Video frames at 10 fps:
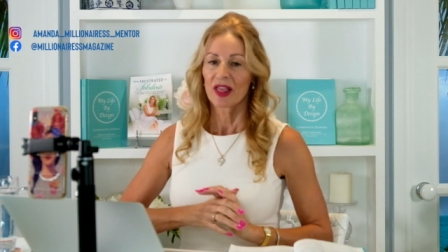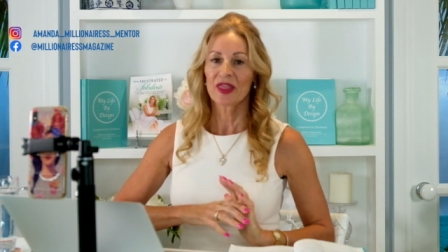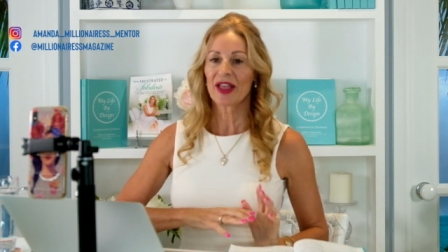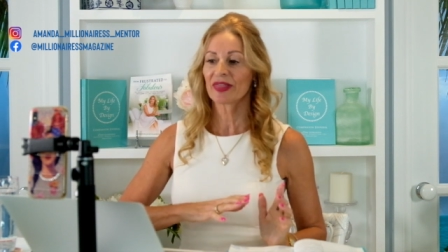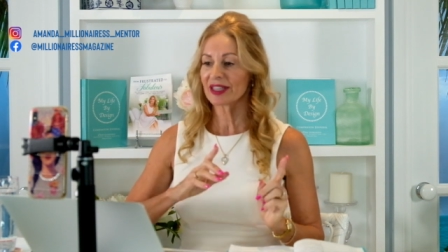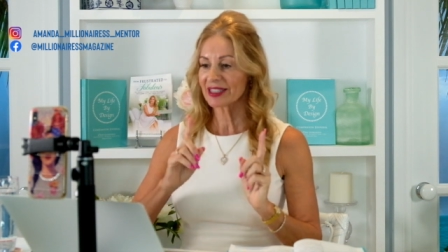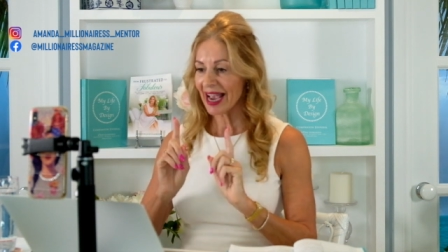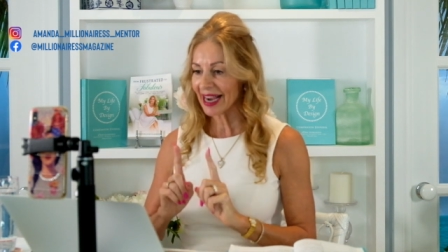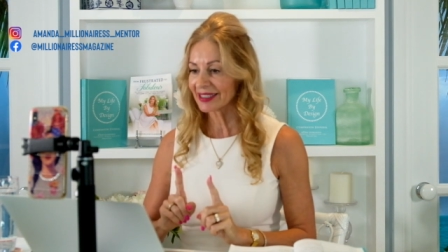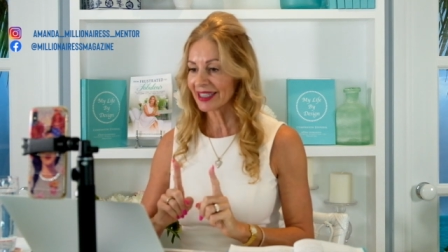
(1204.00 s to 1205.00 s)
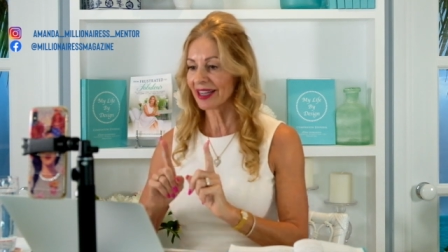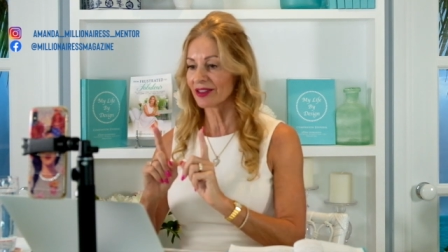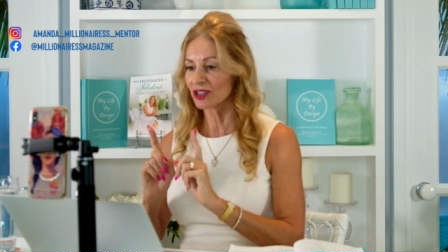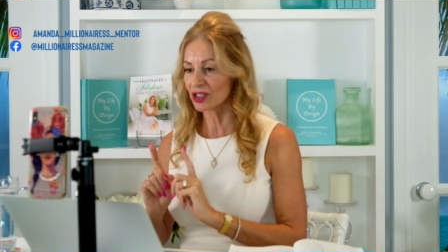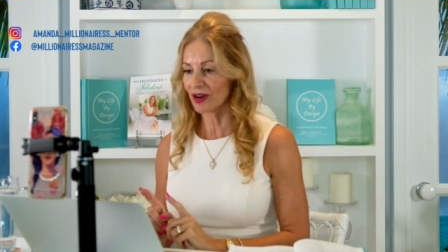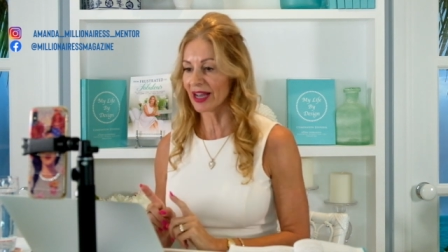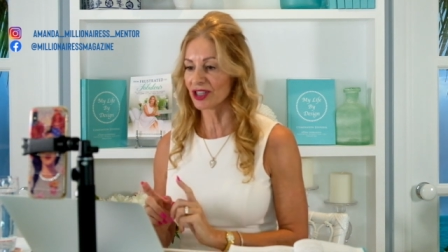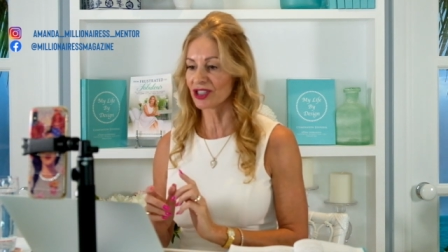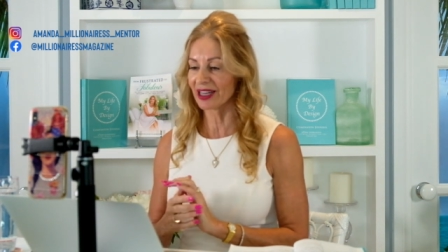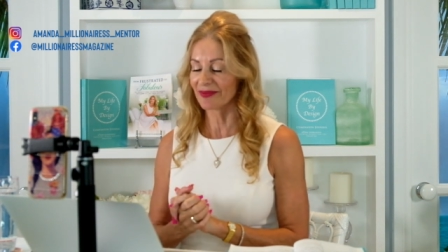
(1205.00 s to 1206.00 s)
than the tactic and the
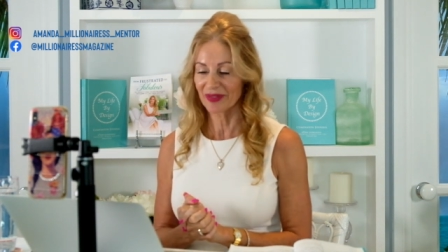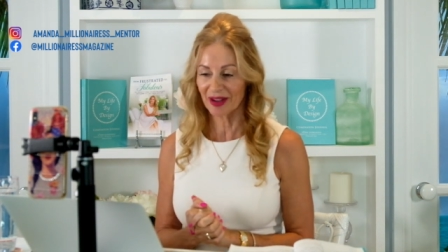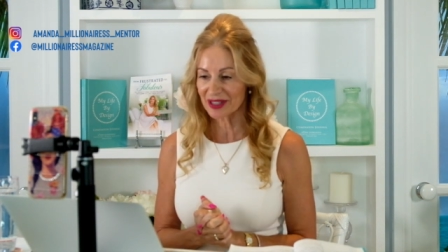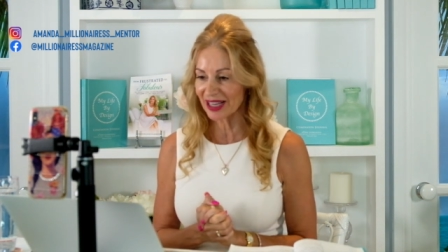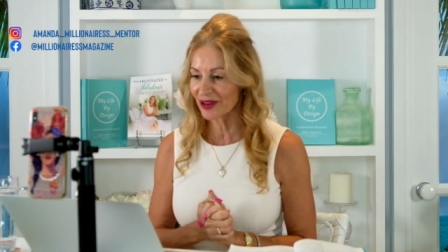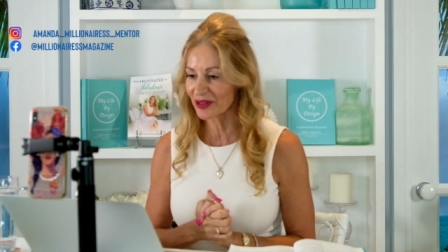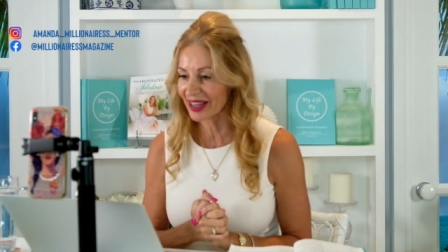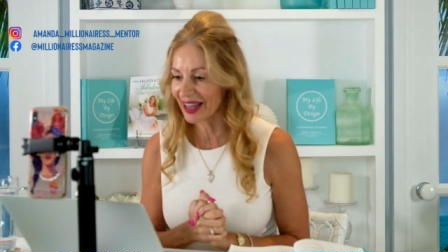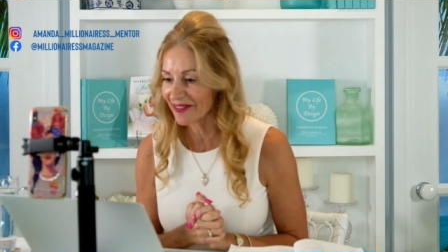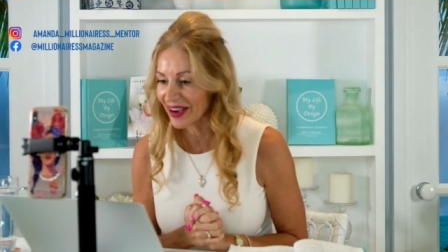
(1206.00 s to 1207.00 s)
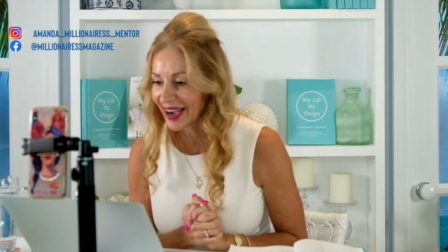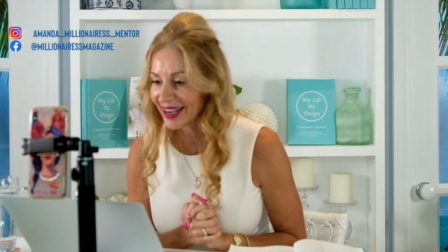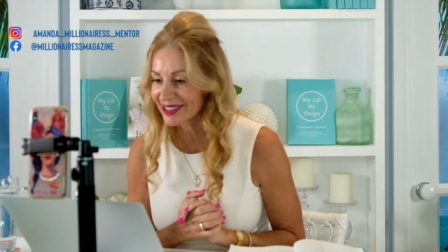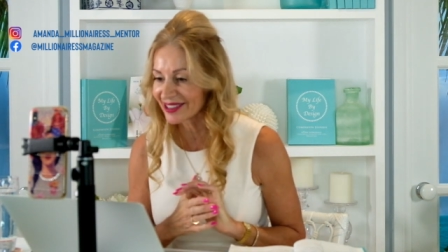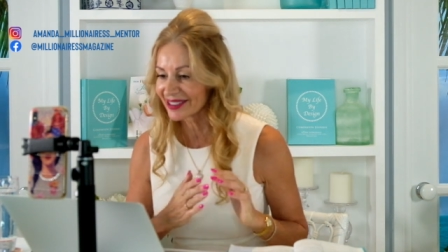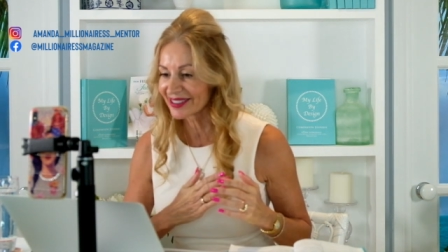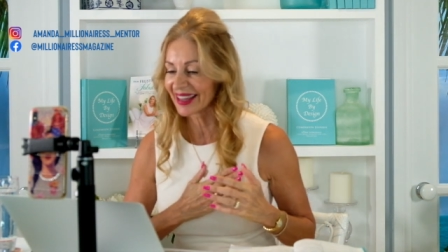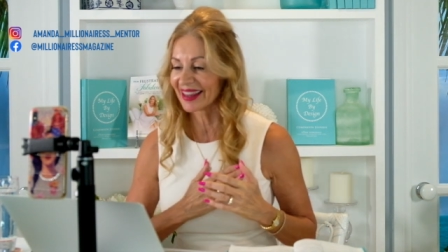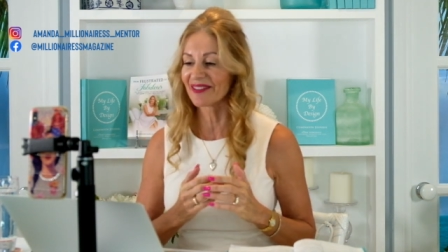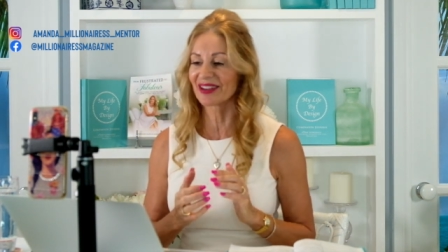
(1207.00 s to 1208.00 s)
strategy. I'm seeing all the love hearts. Oh,
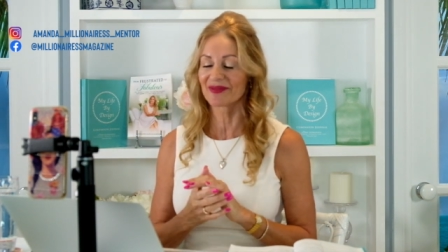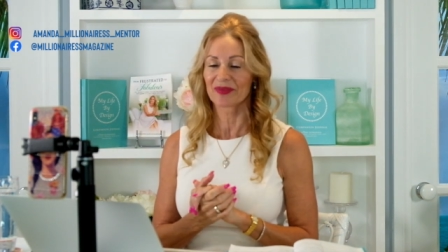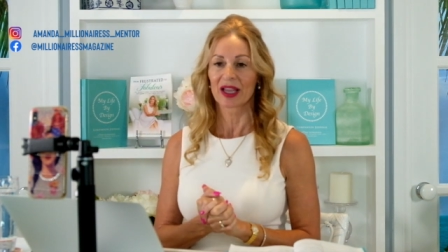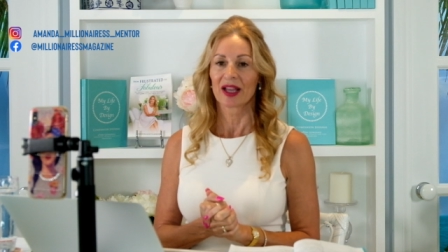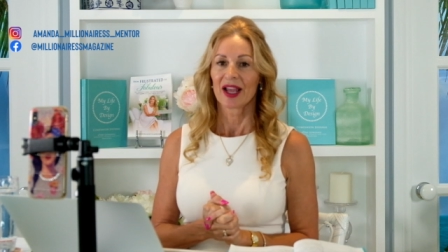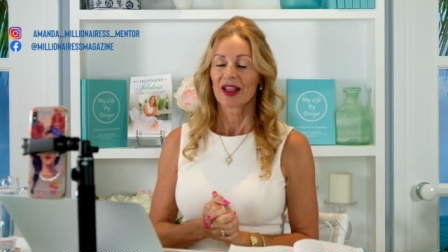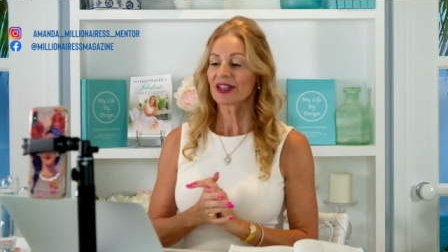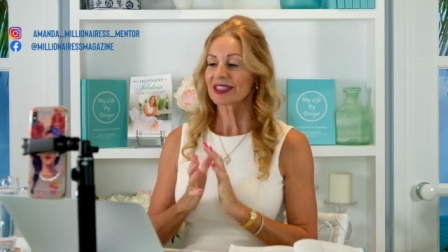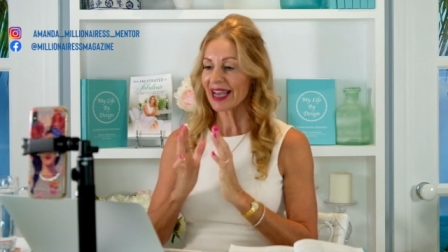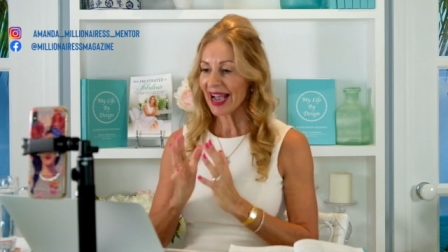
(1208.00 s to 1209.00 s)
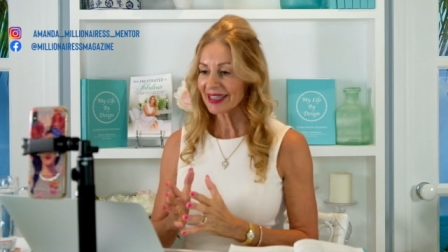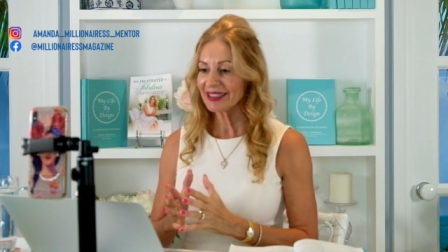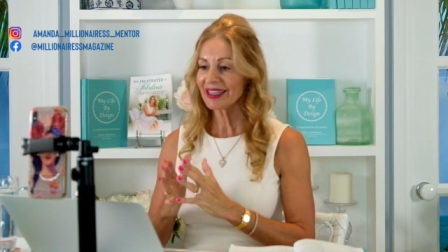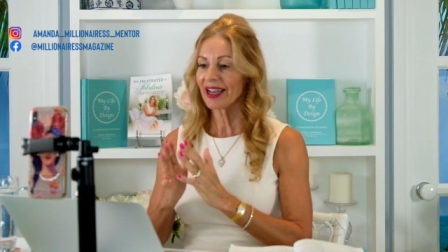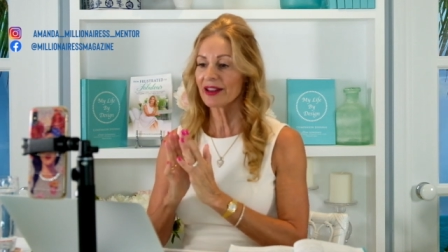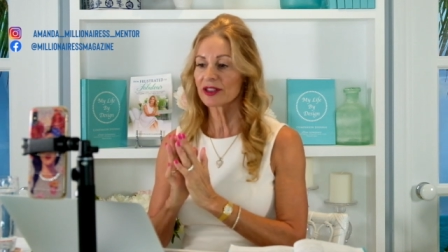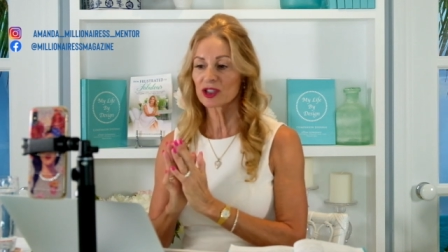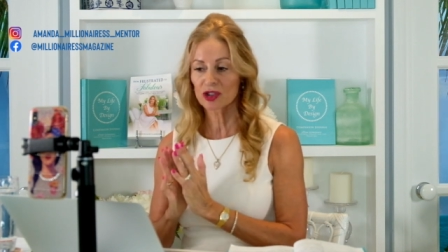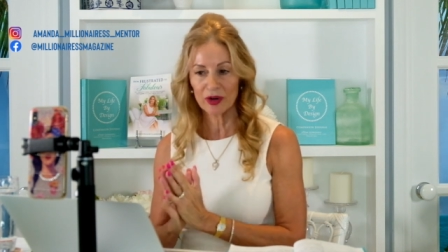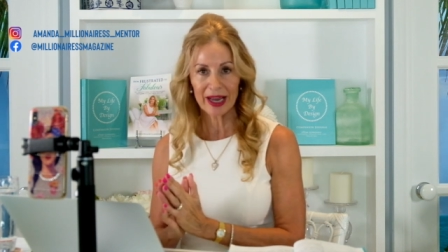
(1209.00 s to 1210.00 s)
I love it. The tactic and the
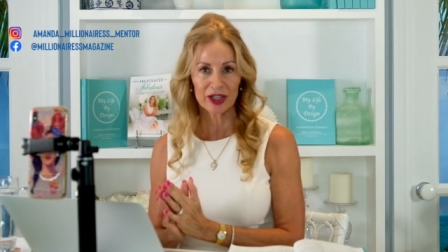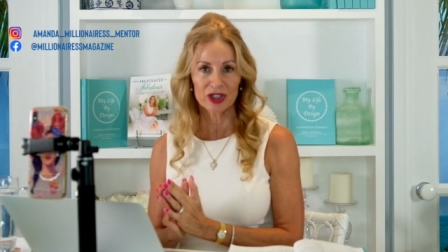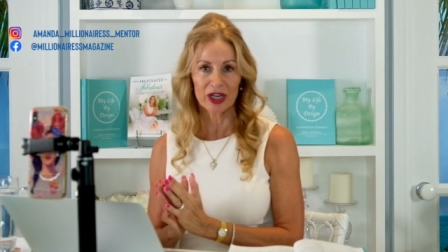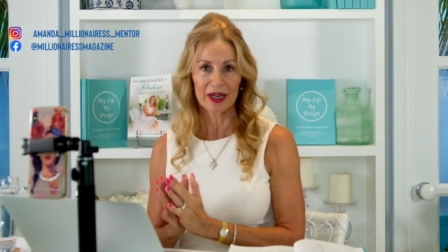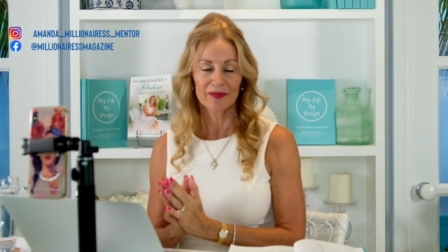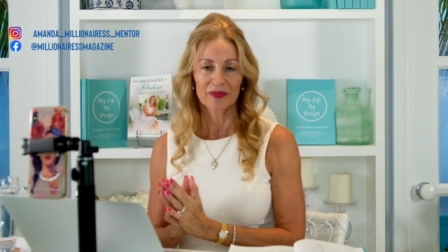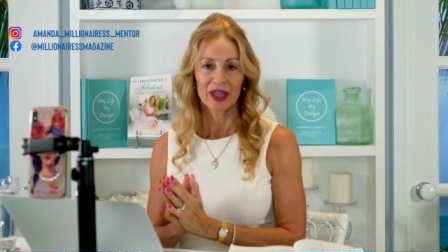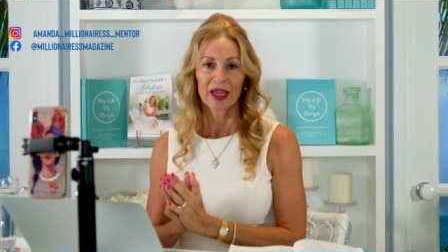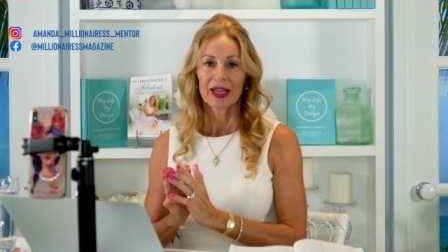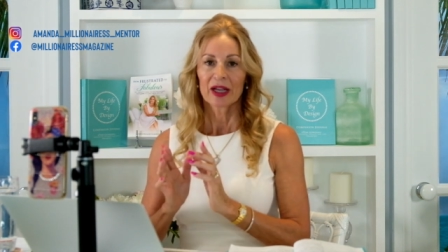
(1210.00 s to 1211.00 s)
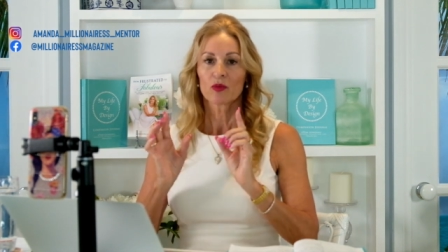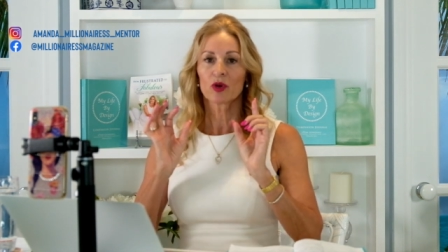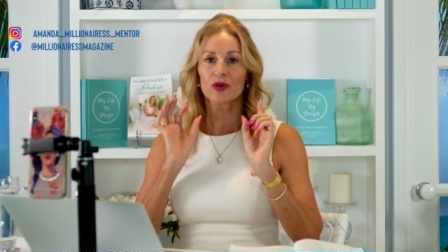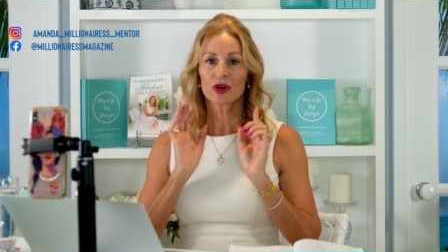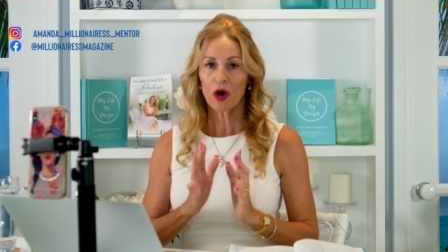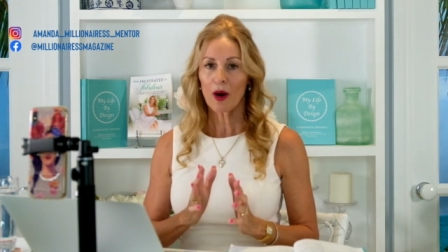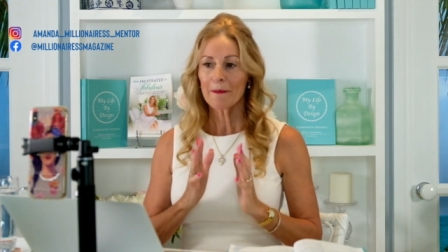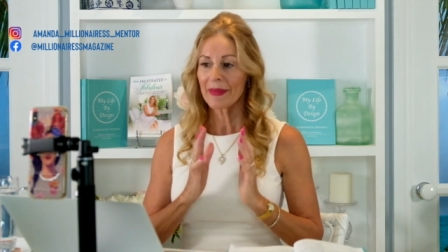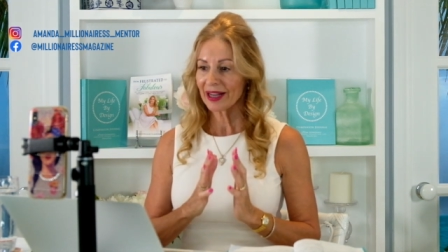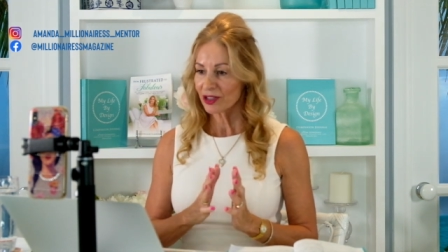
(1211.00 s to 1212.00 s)
strategy will not
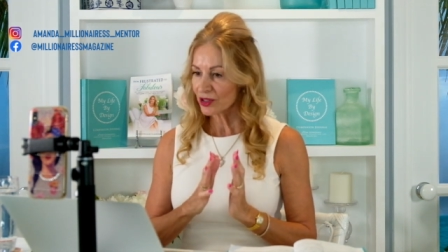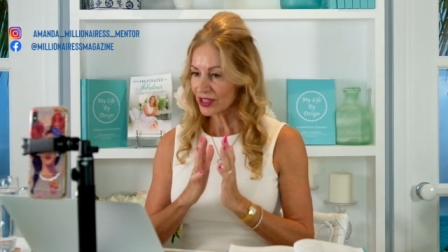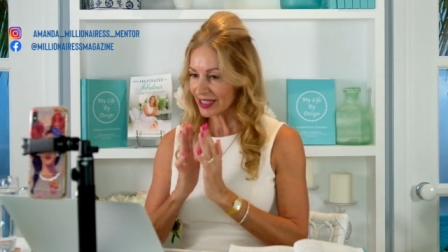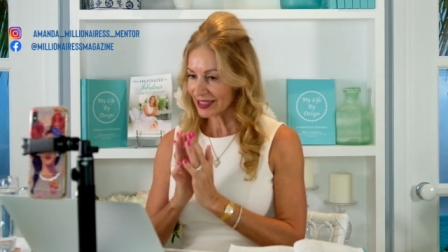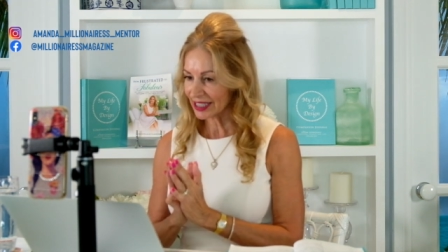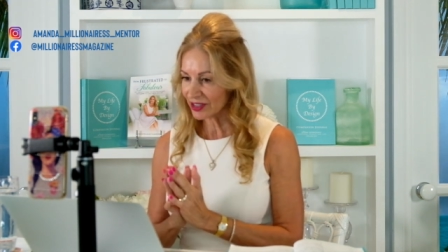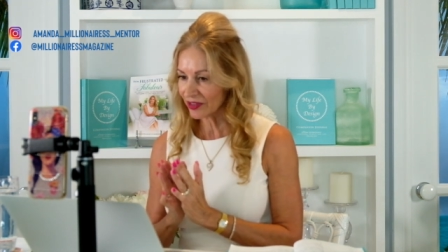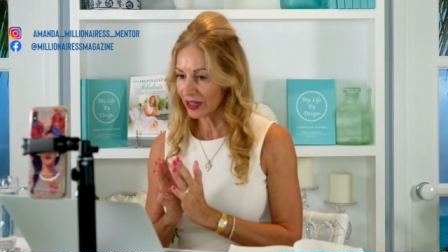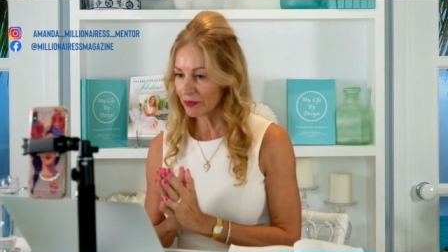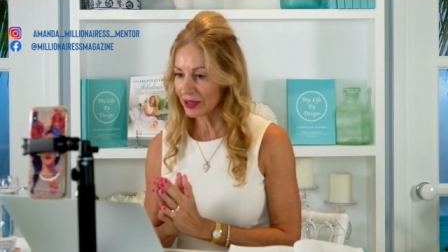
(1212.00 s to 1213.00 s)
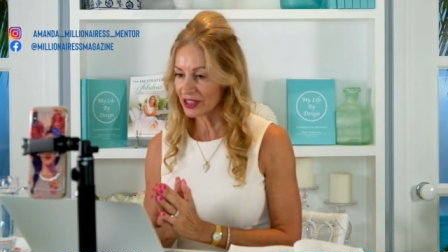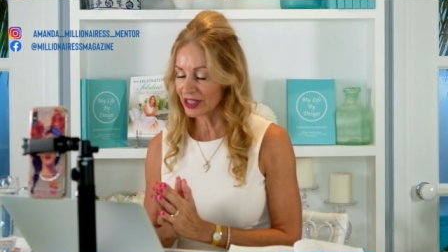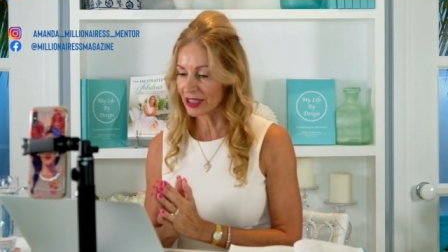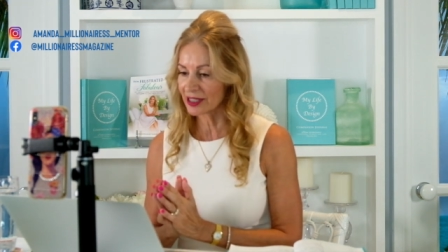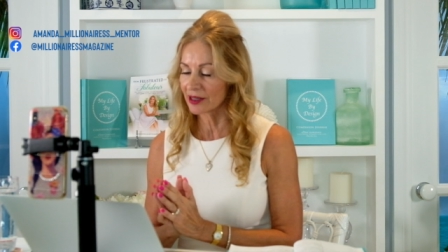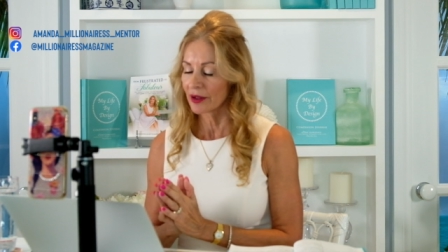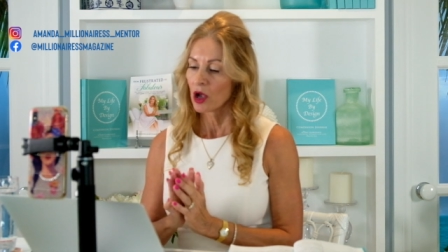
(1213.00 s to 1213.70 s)
make you successful in business.